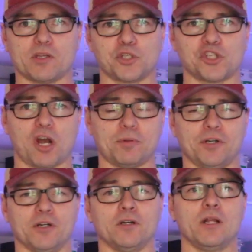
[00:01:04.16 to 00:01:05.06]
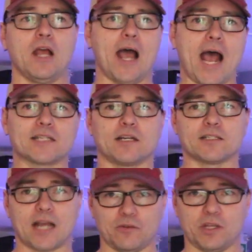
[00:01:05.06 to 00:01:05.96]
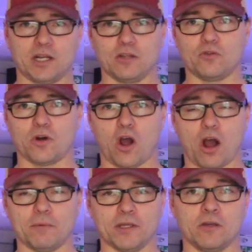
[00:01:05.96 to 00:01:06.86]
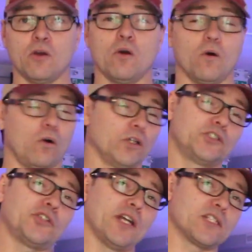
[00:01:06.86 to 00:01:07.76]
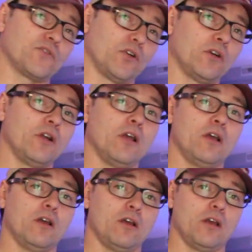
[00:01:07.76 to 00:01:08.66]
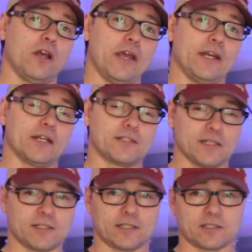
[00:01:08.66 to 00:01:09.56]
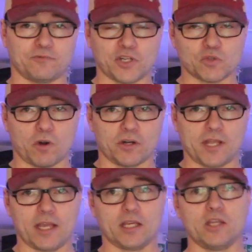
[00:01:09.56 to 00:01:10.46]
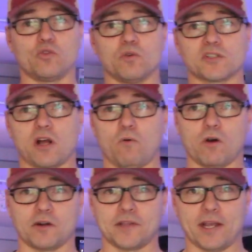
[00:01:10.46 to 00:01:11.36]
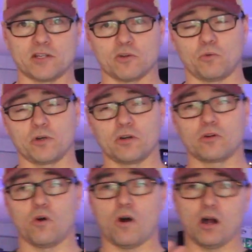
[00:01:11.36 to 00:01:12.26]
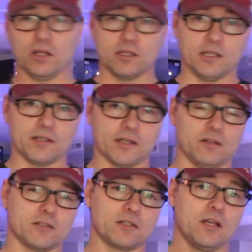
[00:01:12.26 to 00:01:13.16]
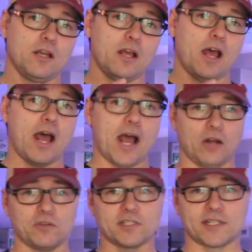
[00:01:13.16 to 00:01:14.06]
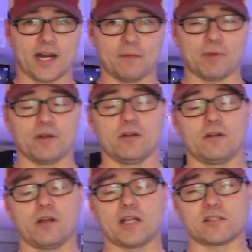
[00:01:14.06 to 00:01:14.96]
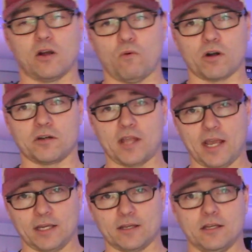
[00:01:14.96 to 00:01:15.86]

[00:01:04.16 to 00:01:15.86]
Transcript: into the shop here asking us how to get into the hobby or transfer an existing freshwater tank into a saltwater tank. So we're going to go all in details how to set up a saltwater tank.